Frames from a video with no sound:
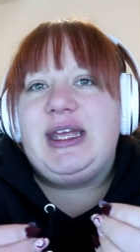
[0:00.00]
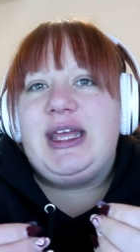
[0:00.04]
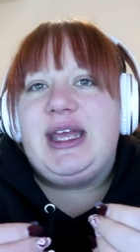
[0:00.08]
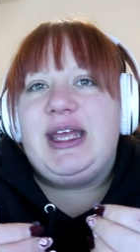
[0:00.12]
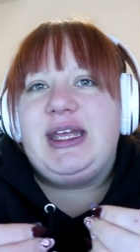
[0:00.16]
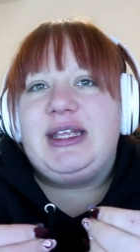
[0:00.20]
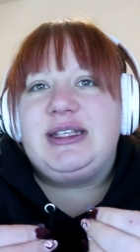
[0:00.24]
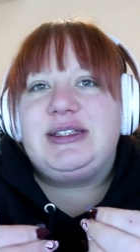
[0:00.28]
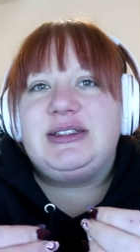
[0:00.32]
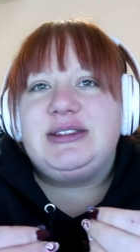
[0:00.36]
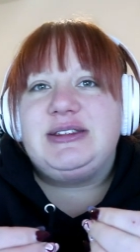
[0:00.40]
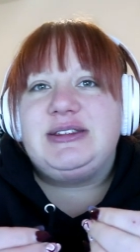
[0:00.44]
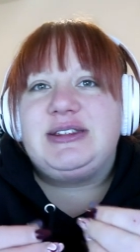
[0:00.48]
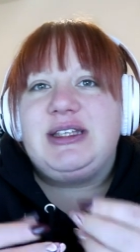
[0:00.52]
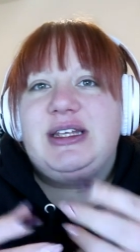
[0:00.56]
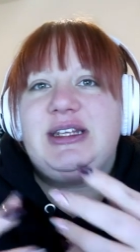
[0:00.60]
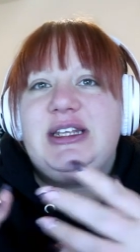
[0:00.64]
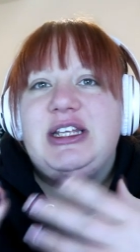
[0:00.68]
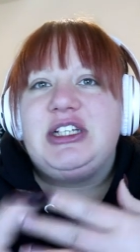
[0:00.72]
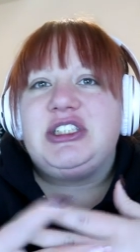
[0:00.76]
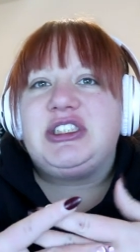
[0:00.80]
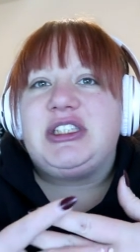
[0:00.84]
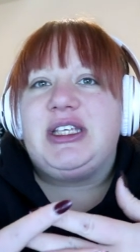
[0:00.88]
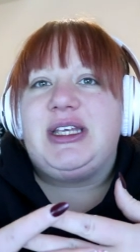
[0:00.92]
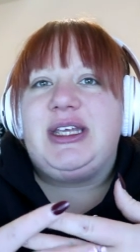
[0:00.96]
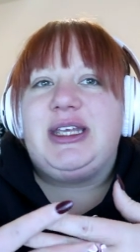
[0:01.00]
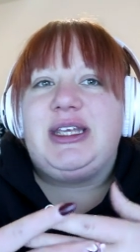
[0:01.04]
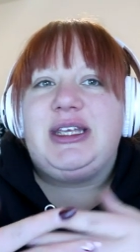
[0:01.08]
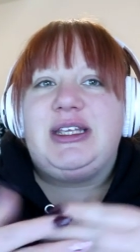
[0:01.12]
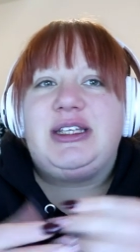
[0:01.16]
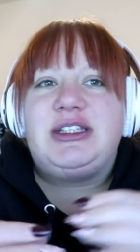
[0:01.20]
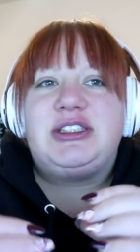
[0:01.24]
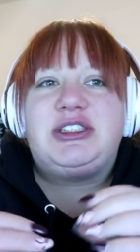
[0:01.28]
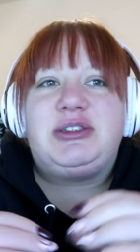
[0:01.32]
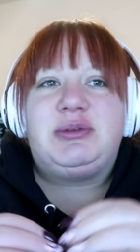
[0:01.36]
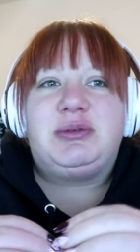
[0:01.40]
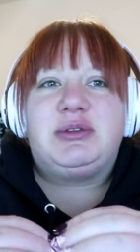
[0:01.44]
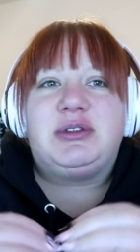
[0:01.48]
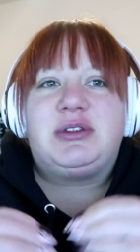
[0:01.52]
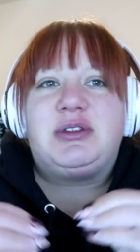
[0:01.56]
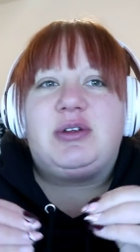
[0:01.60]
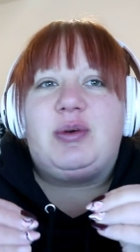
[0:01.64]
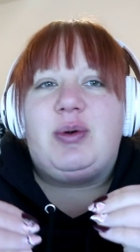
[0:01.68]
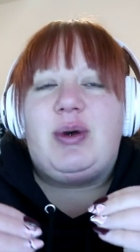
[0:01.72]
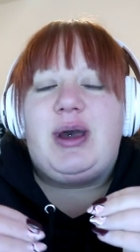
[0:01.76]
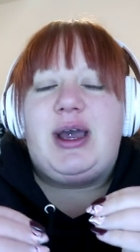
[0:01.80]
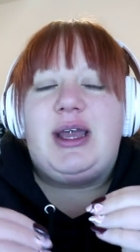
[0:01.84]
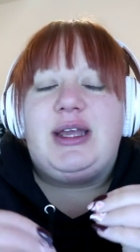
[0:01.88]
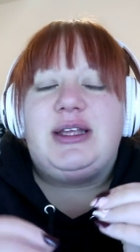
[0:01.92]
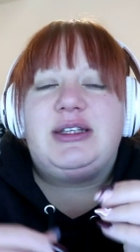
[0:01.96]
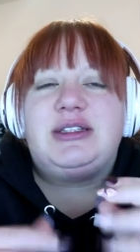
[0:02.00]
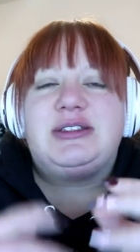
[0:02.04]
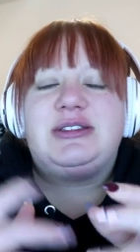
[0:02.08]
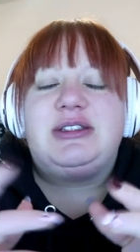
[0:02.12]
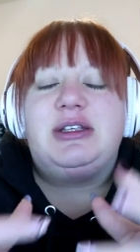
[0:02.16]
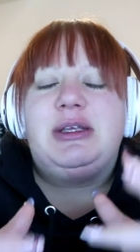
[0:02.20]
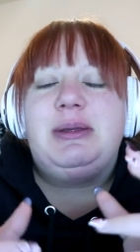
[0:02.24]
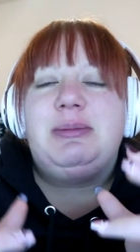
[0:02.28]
And initially, she was quite still